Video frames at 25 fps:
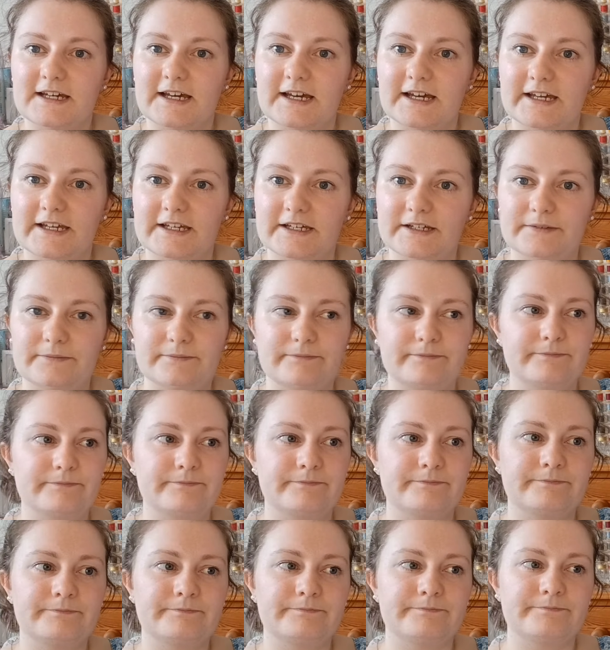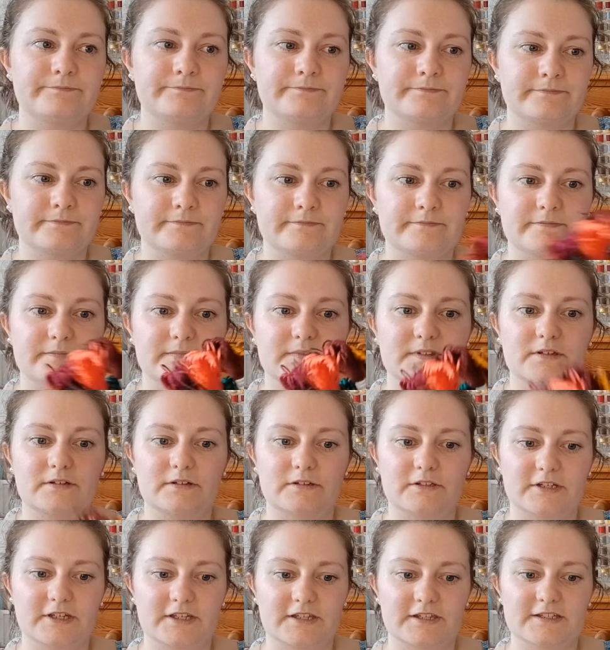Um,
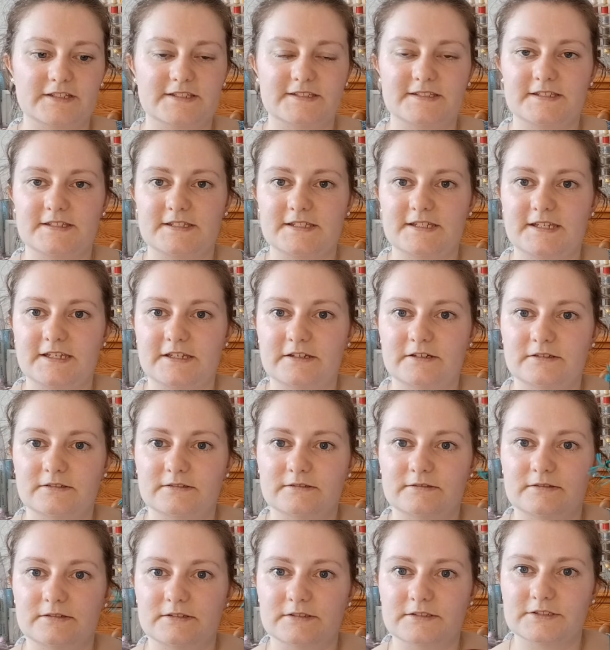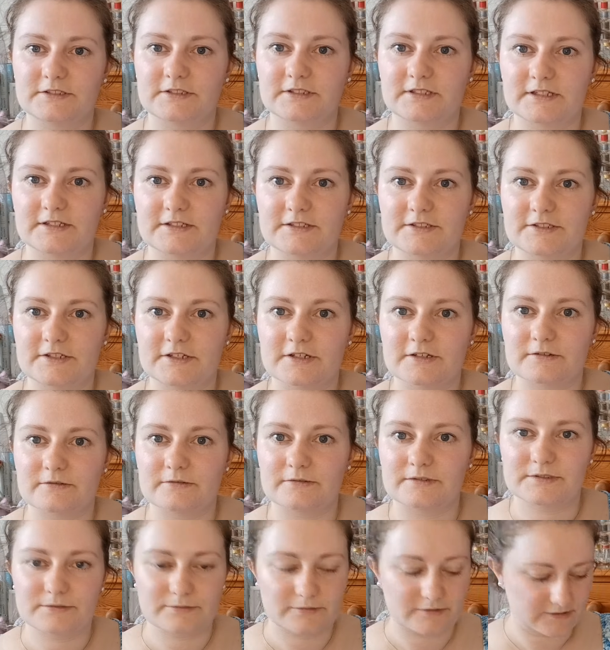look at this teal kind of
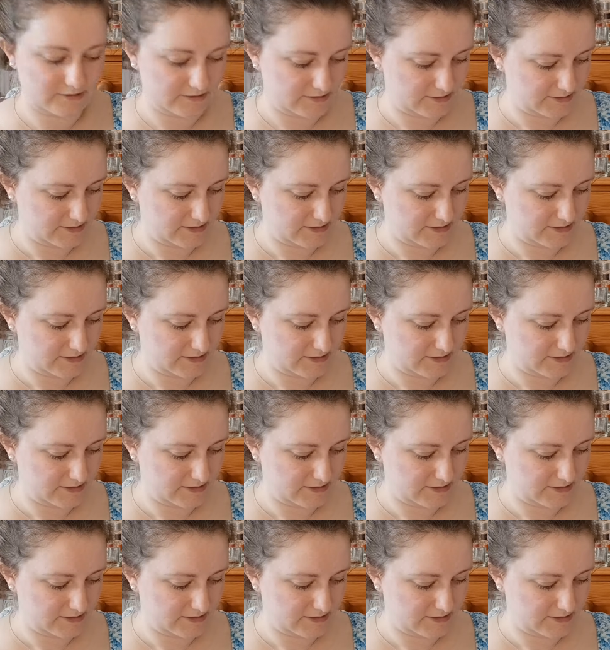turquoise one.